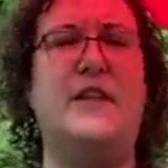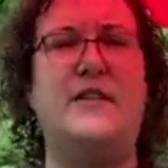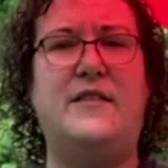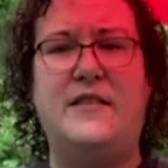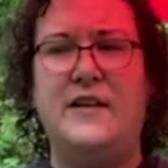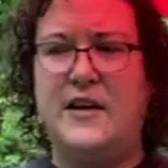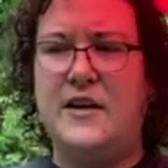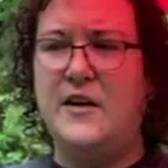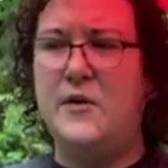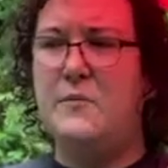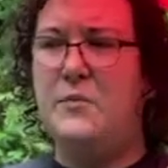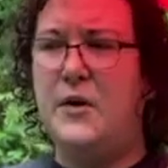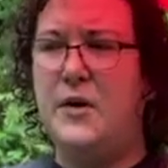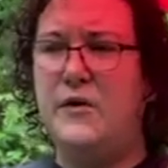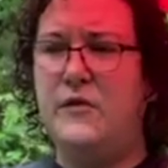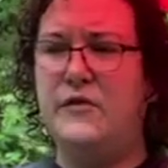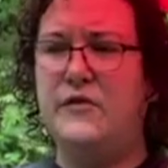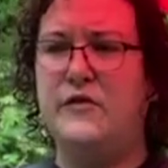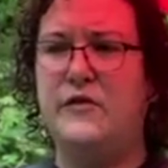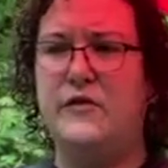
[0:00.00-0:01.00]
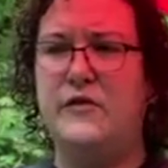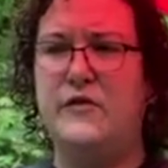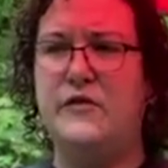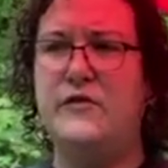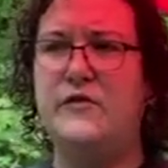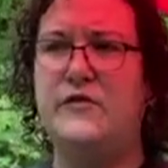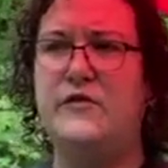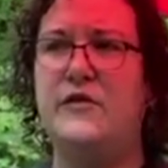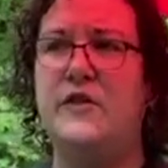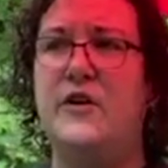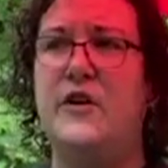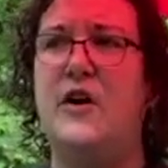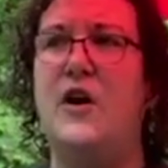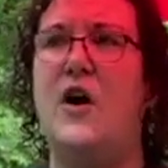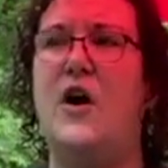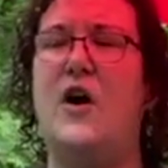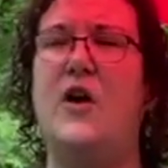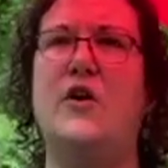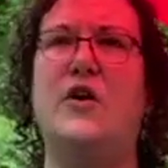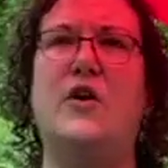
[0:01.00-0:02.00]
Decomposers
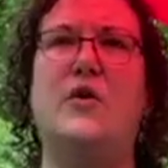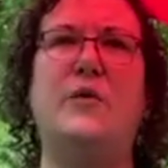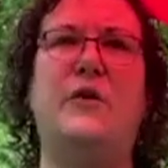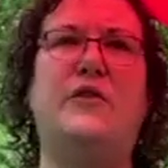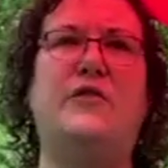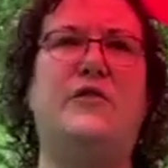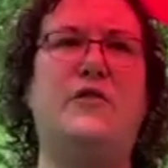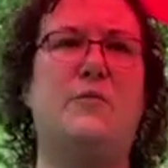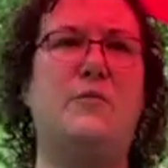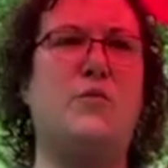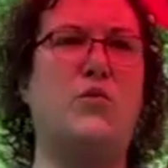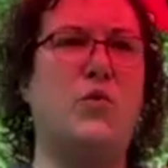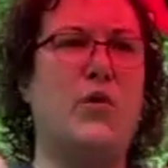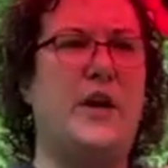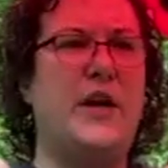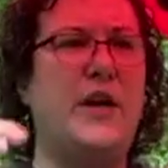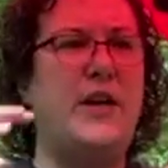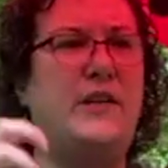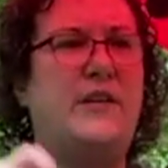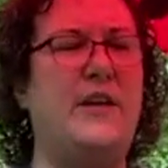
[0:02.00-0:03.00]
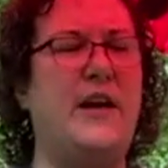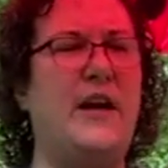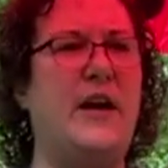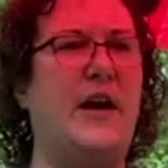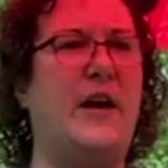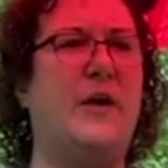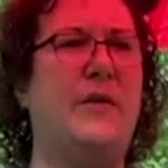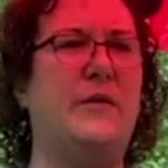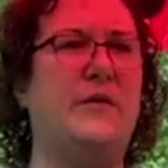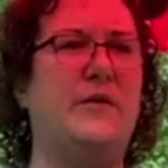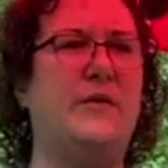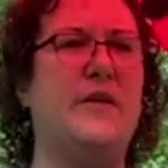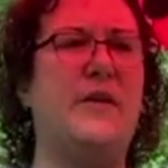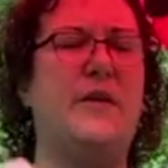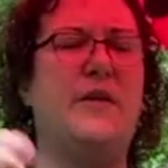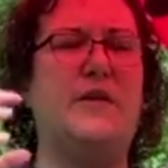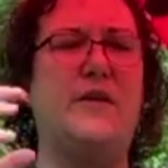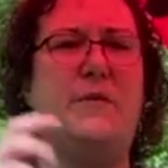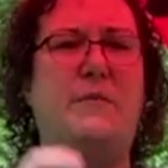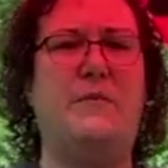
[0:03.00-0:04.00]
are going to break down
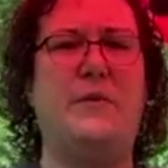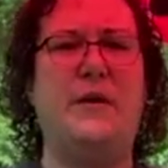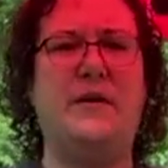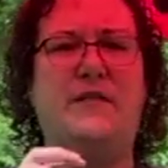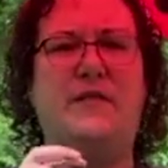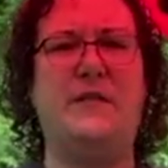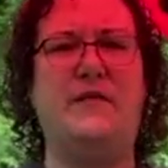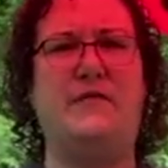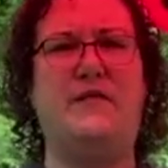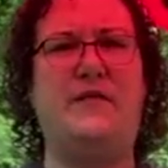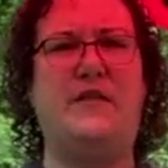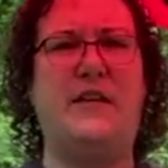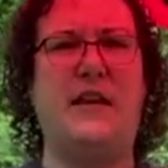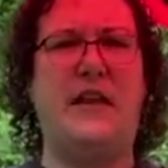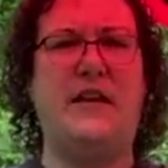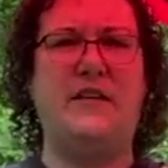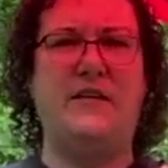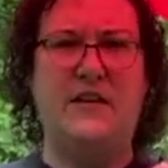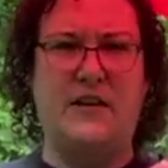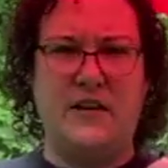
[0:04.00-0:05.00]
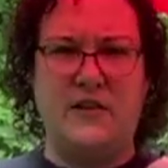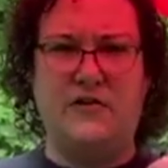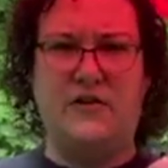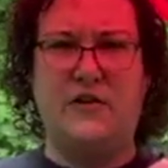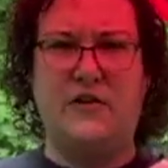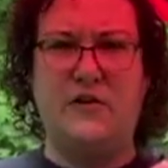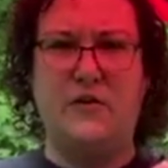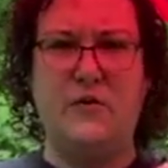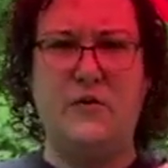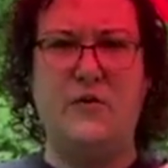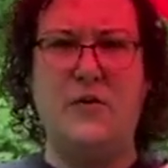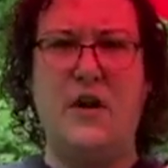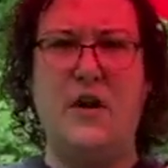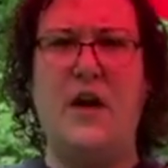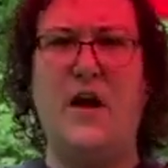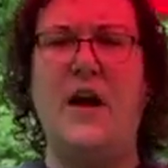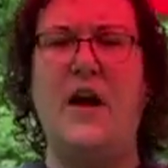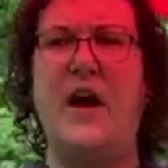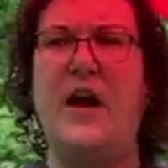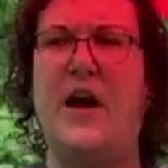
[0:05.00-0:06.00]
the bits of dead tissue,
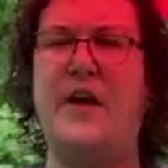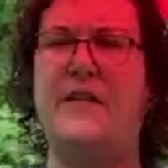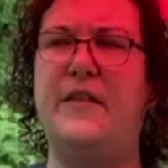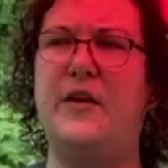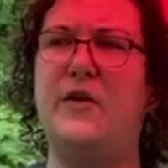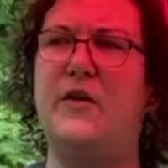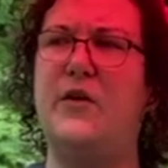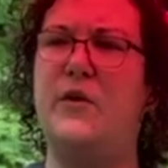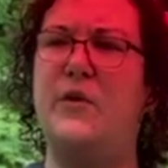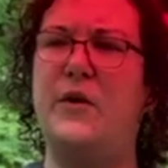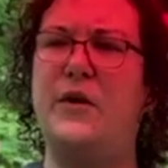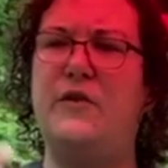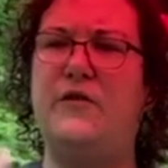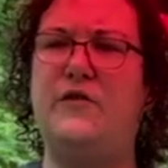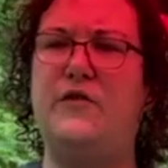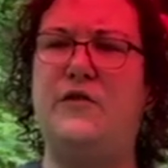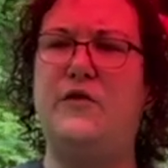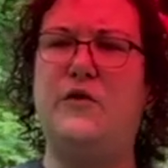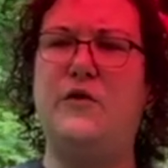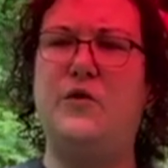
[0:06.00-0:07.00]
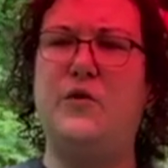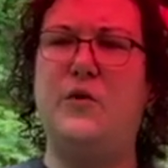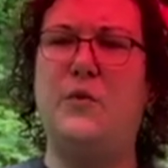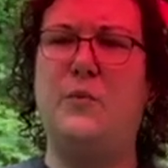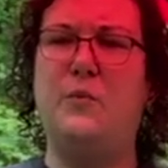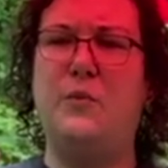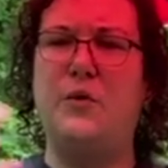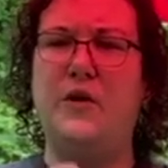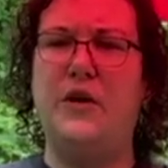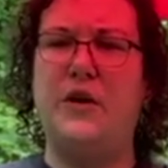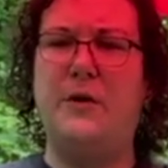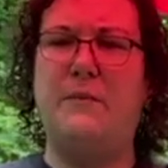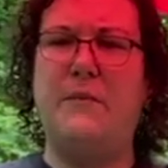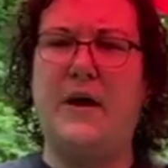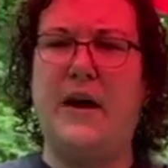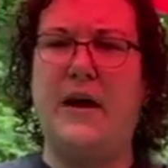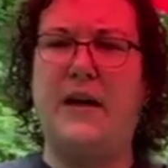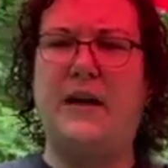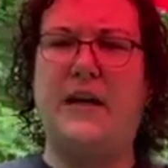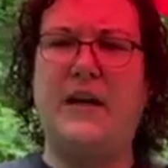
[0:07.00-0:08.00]
and they're going to put it
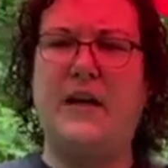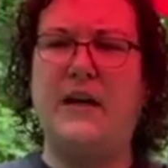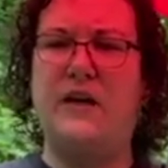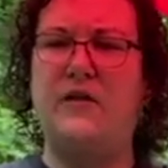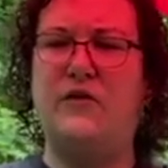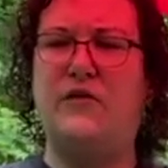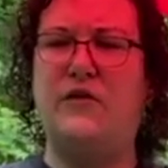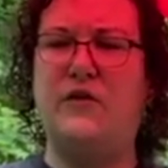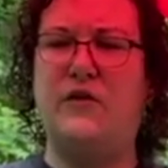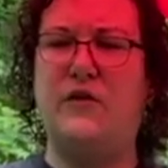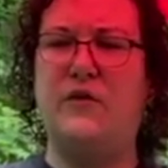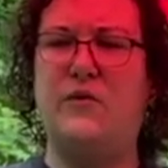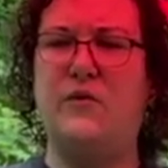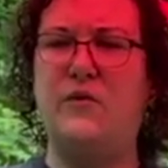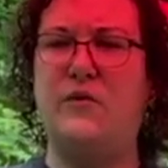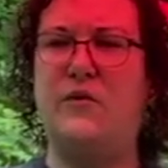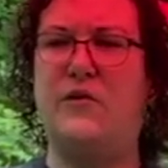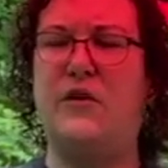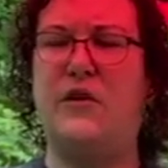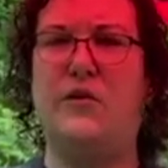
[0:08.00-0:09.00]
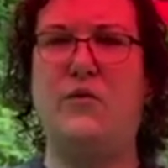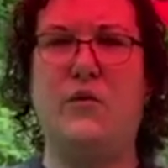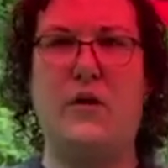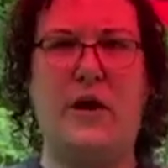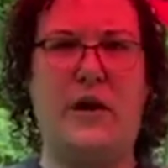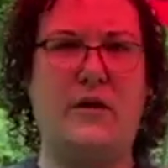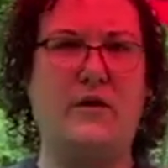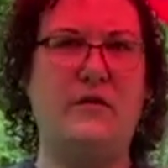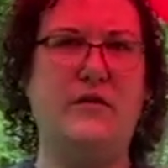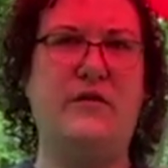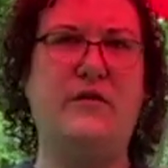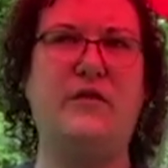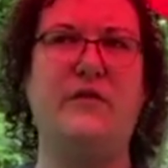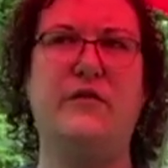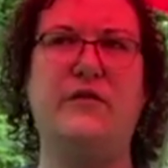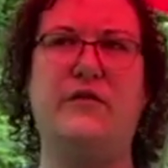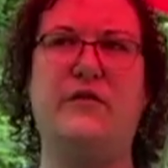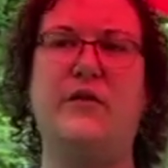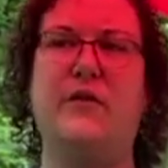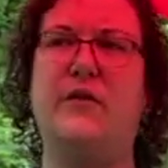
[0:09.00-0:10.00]
back into the ground
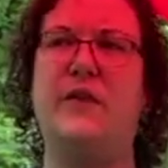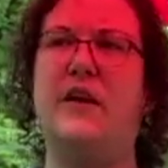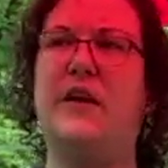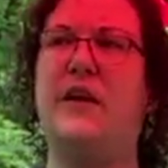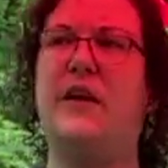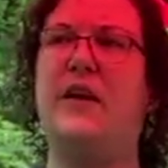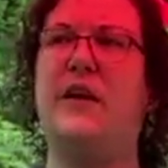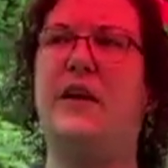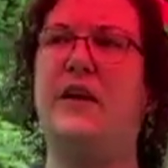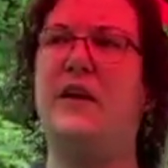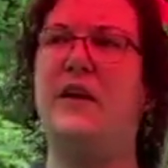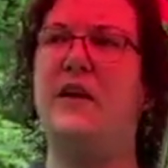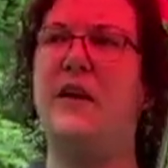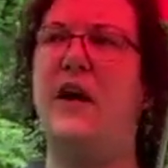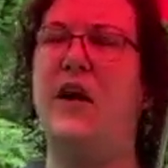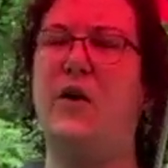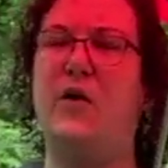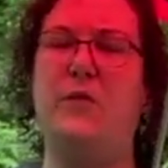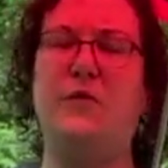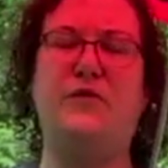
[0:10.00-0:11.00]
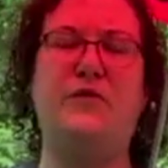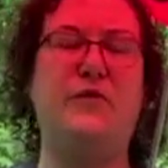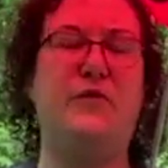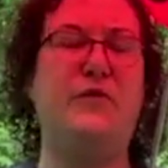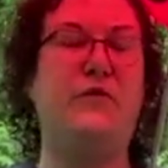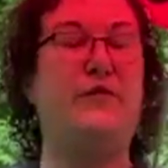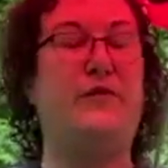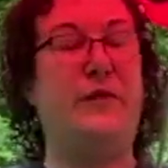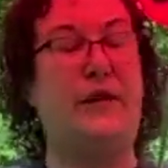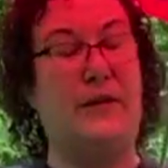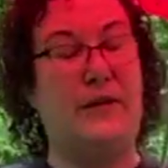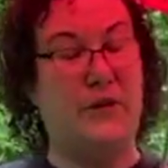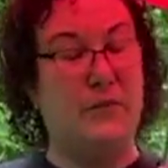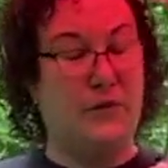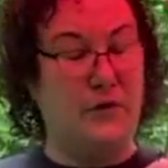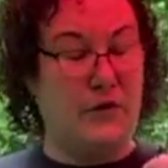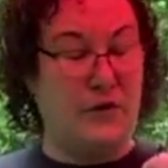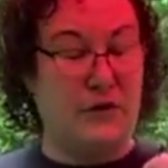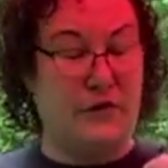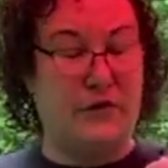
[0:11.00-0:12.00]
so that it can help to feed the
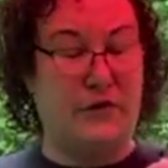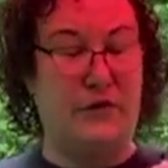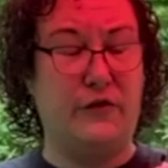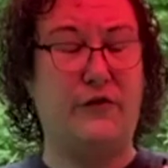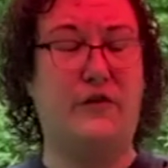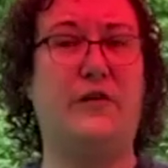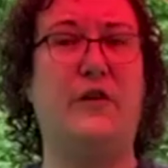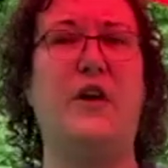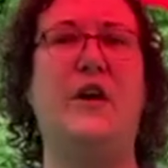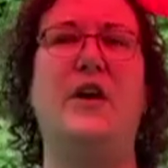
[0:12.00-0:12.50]
producers.